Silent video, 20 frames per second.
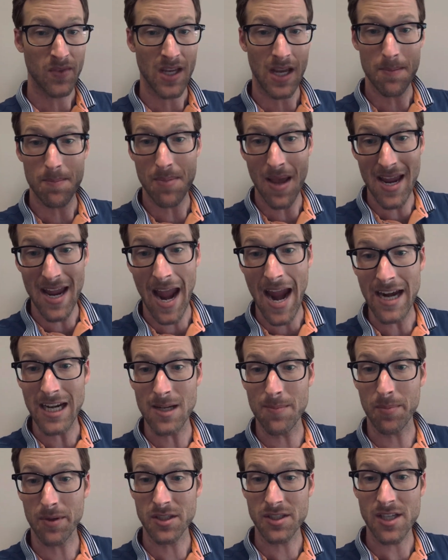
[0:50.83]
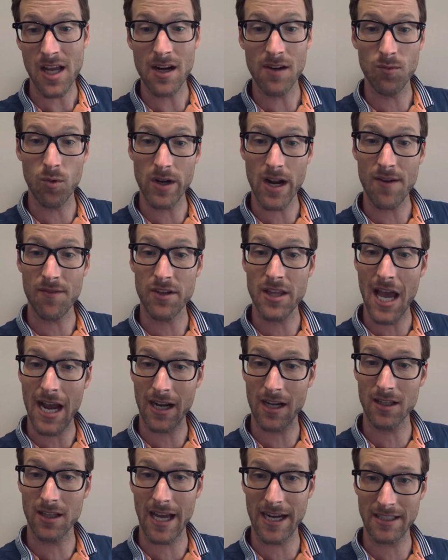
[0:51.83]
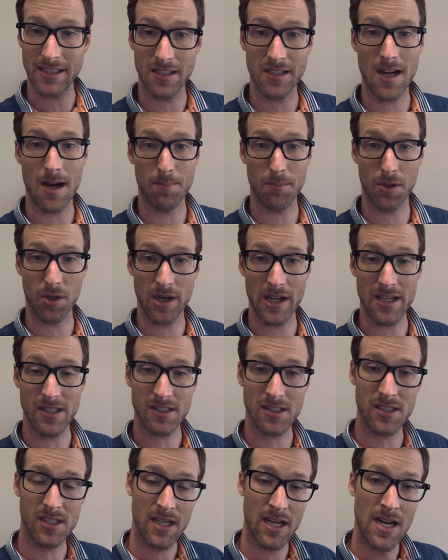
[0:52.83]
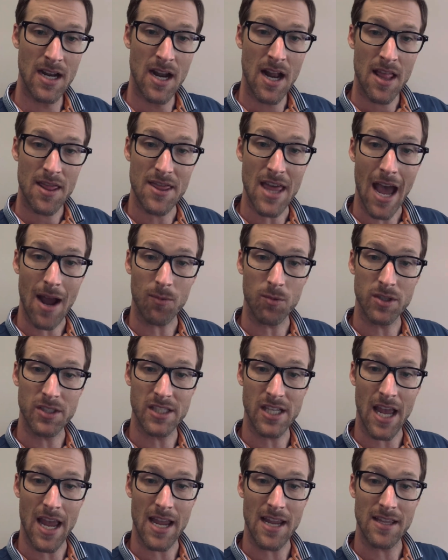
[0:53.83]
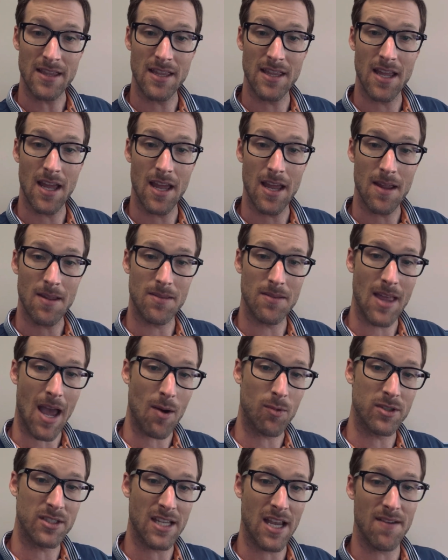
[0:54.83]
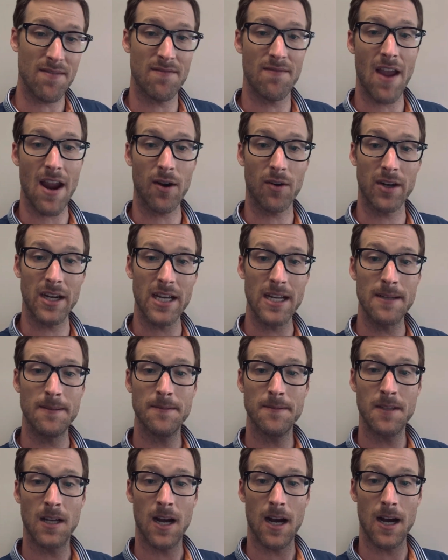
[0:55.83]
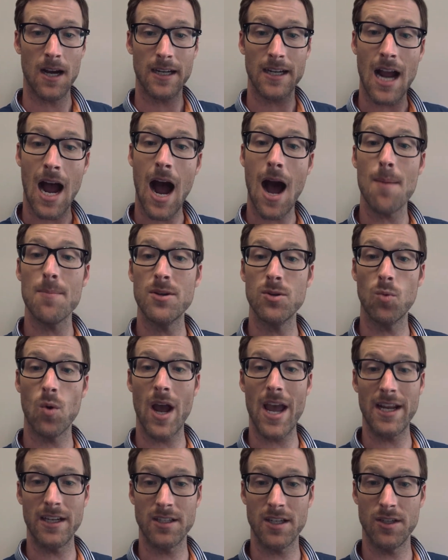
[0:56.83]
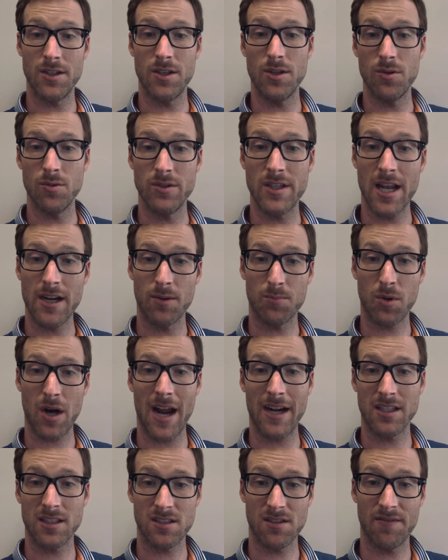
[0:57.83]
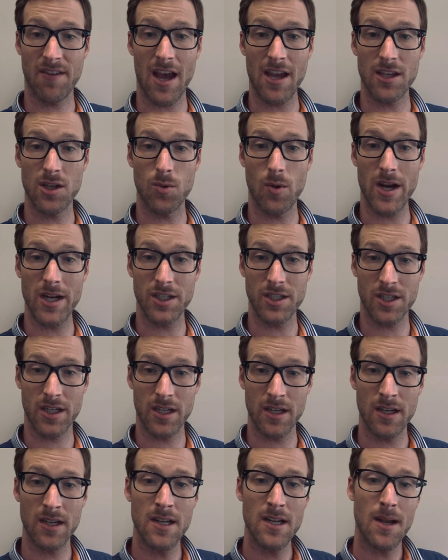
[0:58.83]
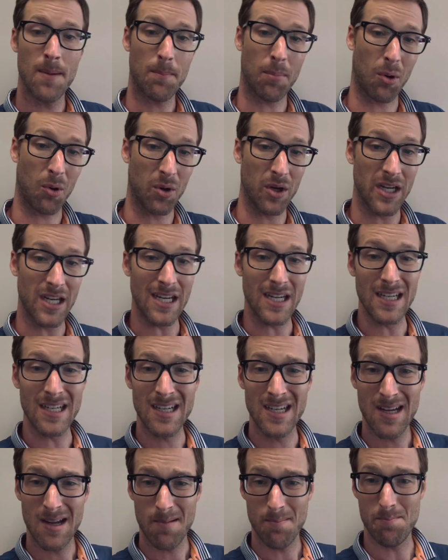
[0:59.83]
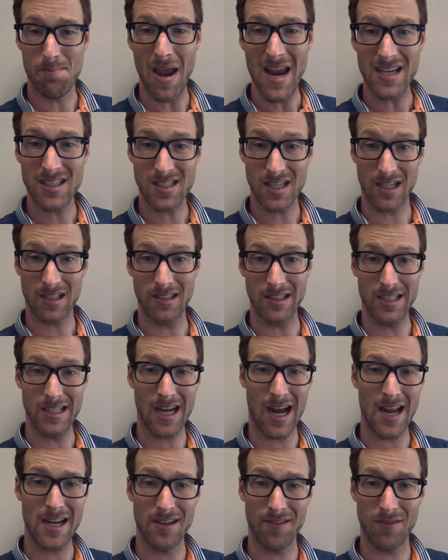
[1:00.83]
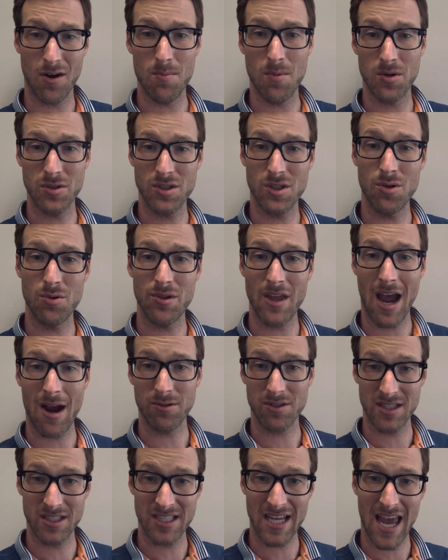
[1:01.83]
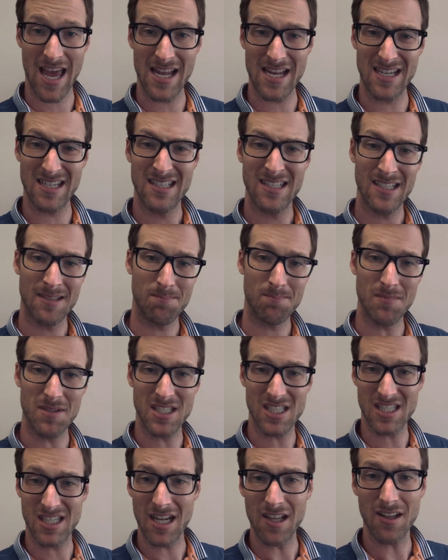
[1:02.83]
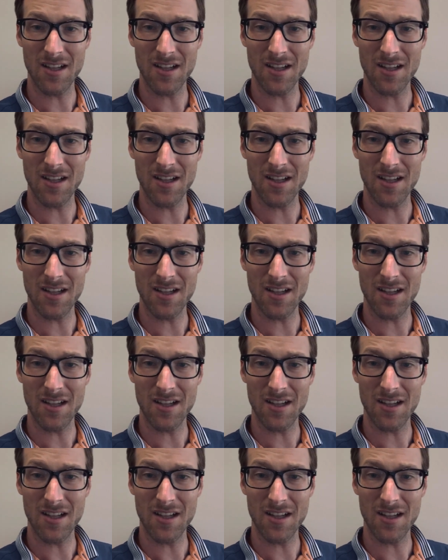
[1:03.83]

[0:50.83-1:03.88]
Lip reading: 80% of whatever that collected number is. That was a very common way to do dental practice evaluation basically kind of almost 2010, still